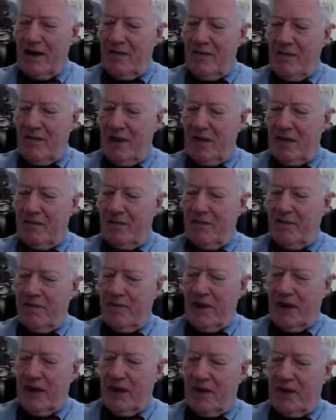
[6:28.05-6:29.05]
but
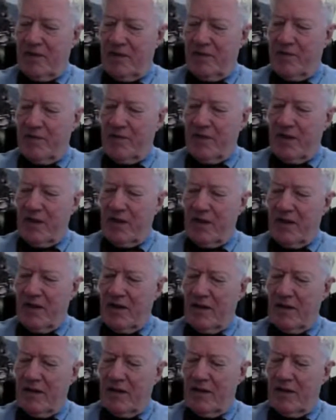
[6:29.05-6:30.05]

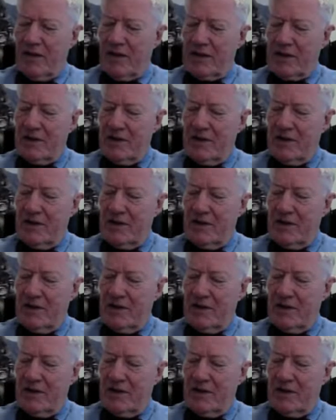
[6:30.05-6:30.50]
there was